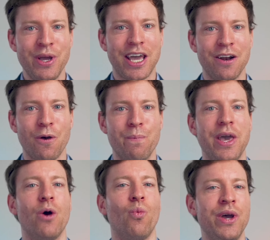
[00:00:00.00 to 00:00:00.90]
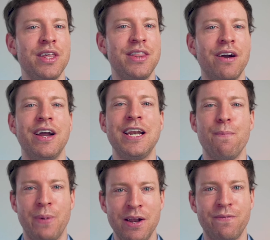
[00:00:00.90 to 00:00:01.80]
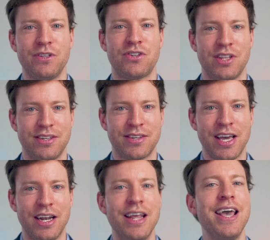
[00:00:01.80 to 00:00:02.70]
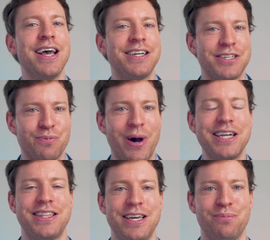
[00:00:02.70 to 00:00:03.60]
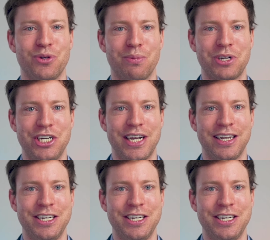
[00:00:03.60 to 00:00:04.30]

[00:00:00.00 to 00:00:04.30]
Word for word: Then we can compare whether there are any benefits to the skin, despite the absorption